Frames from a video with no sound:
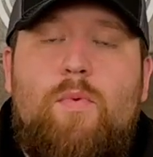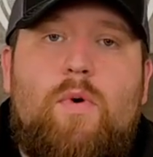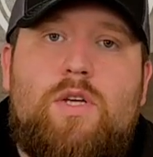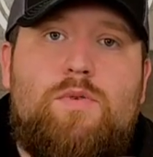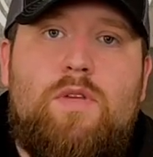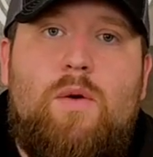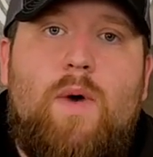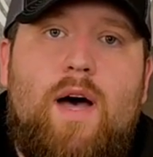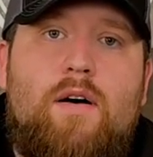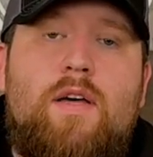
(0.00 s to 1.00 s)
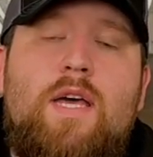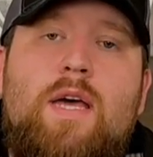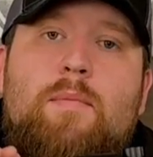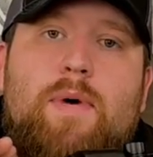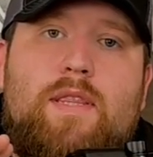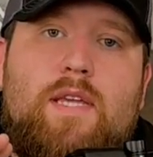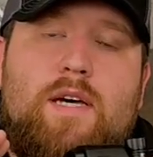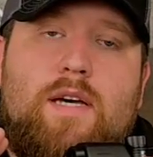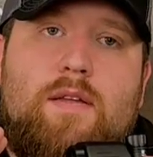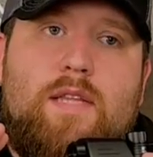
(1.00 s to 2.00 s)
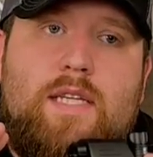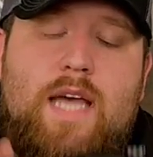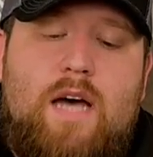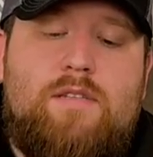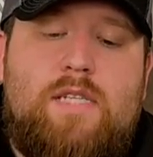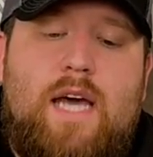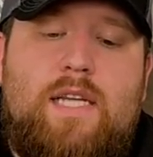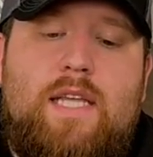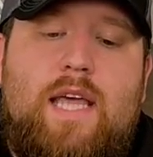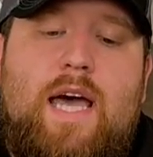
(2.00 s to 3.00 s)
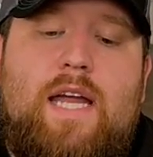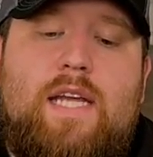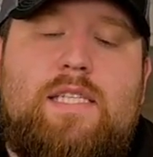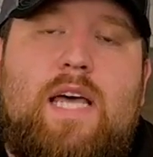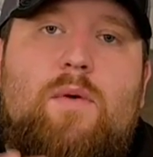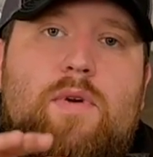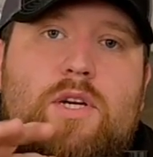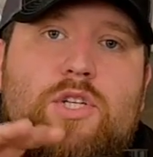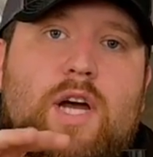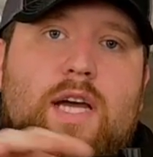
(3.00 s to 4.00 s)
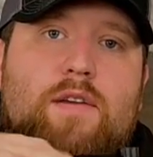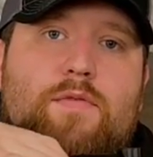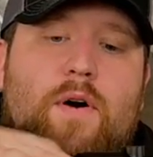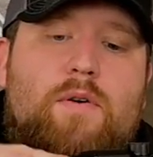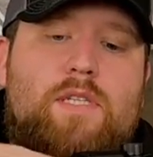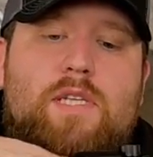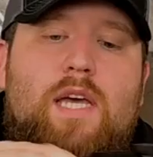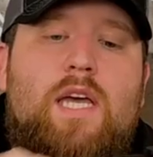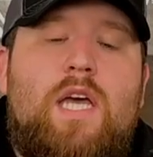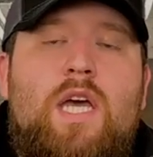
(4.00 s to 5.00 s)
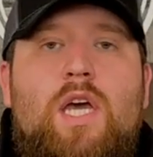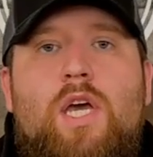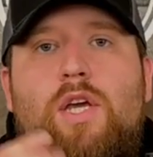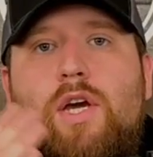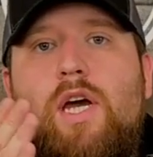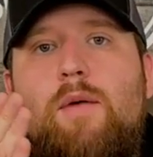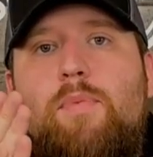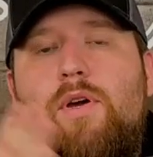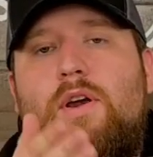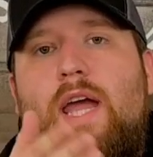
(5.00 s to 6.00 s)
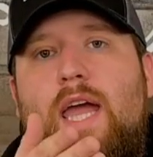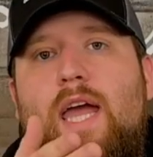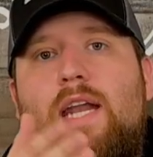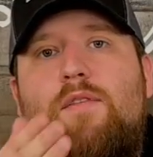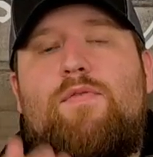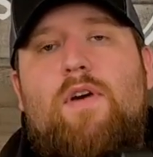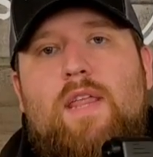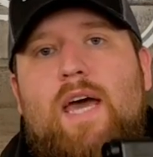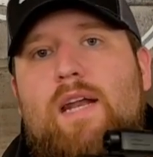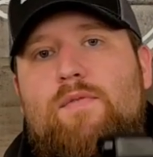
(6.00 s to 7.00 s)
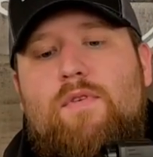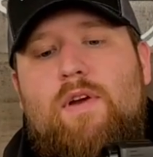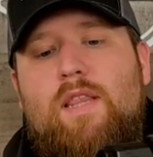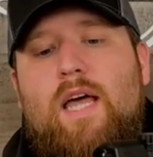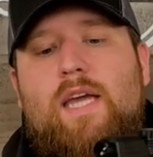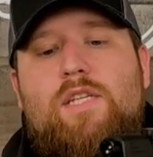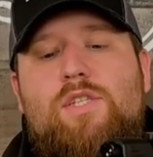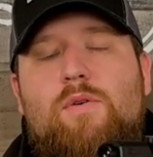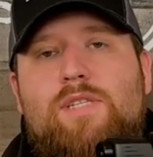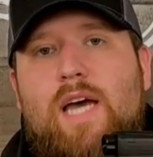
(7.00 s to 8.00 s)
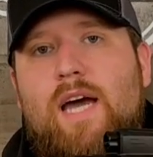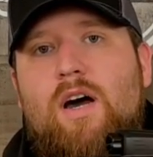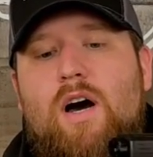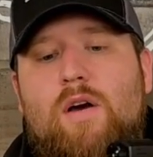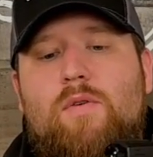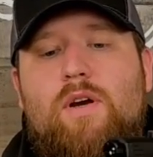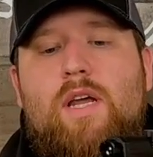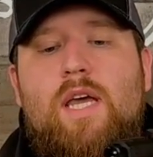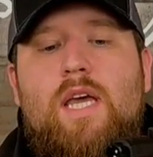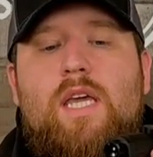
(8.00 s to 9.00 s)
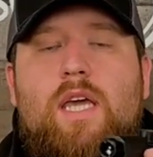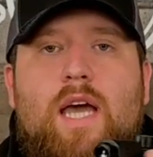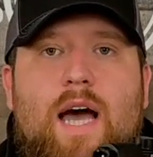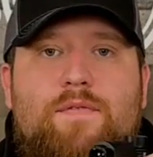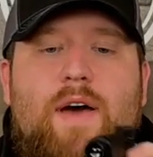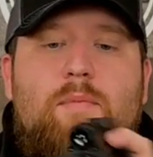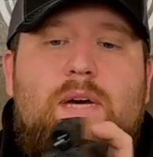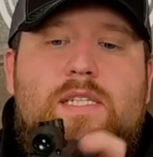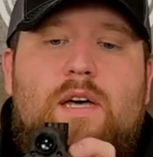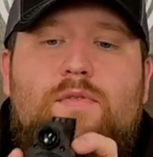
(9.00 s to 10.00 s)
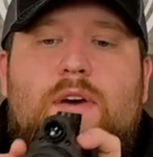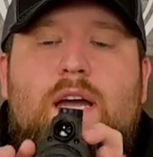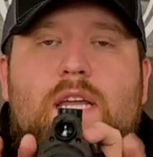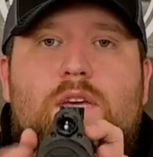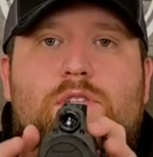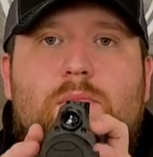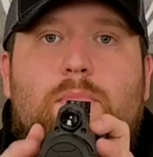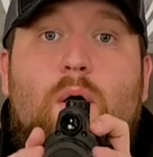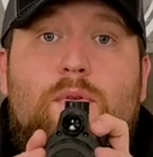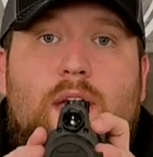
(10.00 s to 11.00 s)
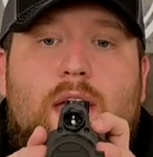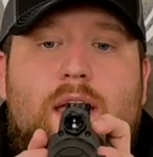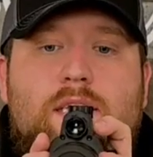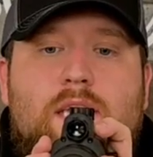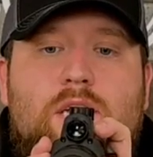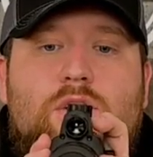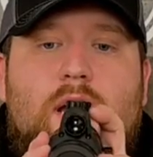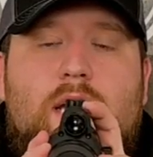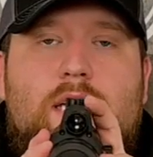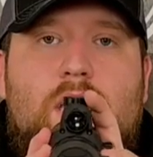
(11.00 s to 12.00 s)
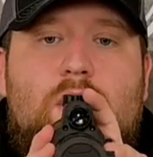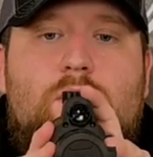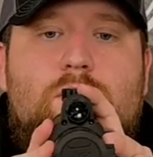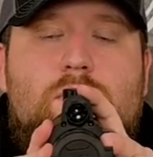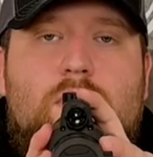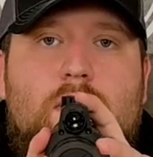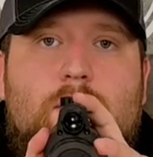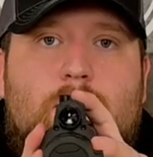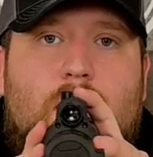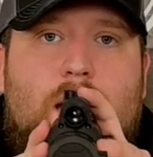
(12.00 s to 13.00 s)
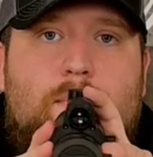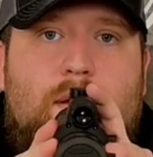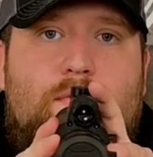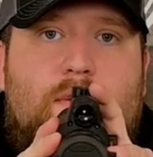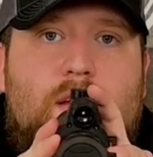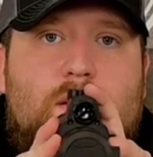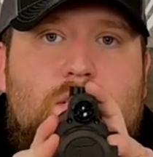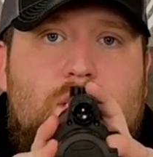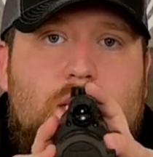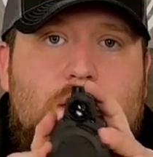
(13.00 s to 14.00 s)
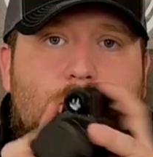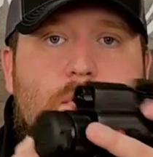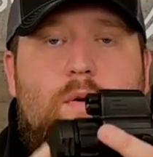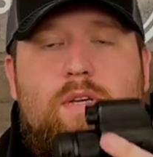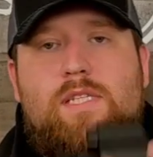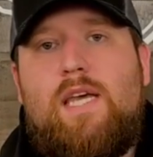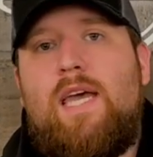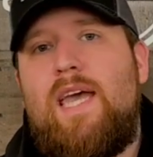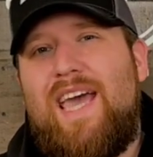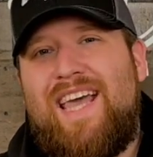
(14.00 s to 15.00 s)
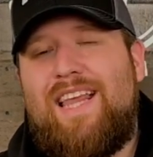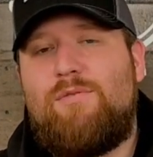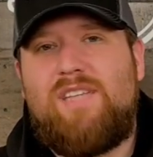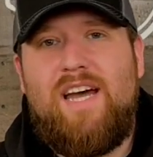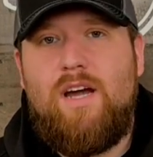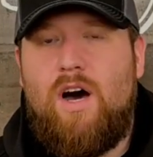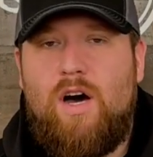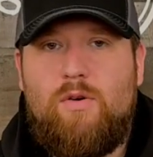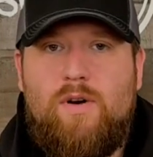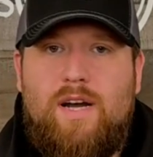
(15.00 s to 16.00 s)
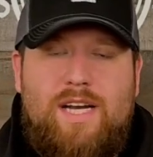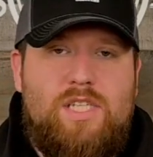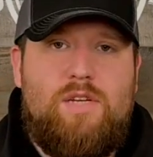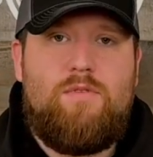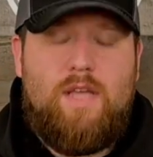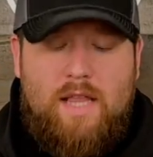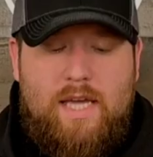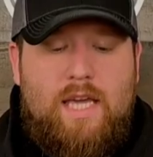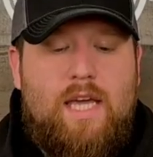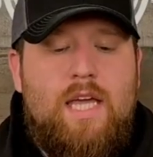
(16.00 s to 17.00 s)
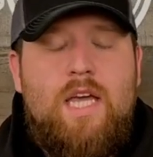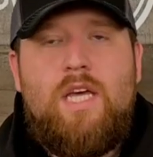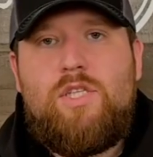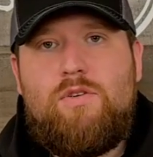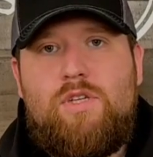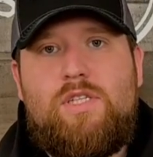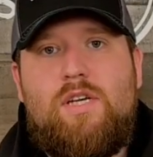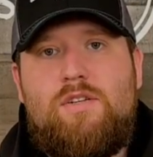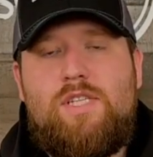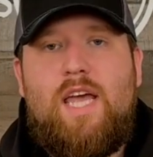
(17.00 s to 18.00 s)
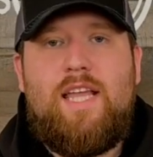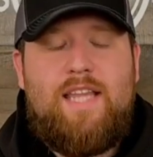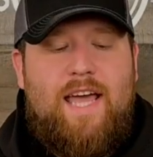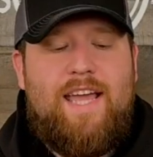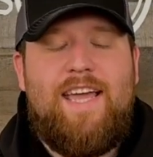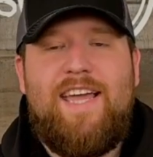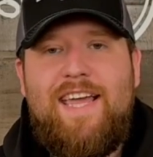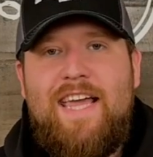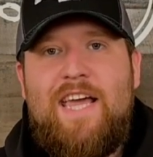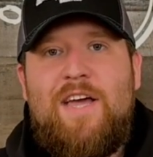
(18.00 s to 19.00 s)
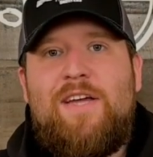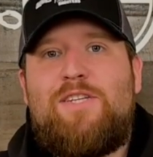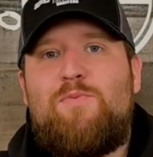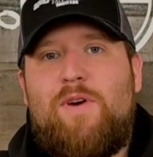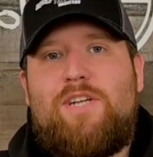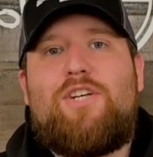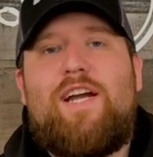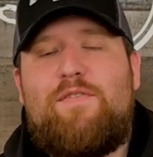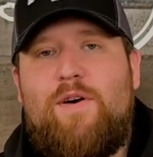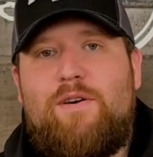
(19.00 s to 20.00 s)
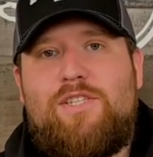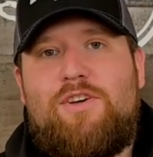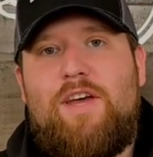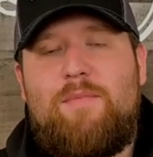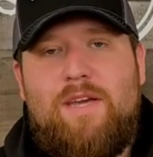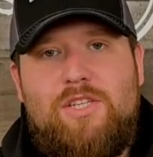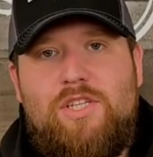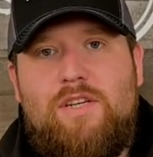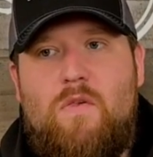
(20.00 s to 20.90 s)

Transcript: works really well, but the downside to that is that when you're trying to focus it, you're gonna put your hand in front of that infrared light. So it's kind of awkward. I found myself kind of using both hands and trying to use my fingers to focus it. And that was kind of awkward, and I just didn't really like it. So just understand that when you're trying to focus your image,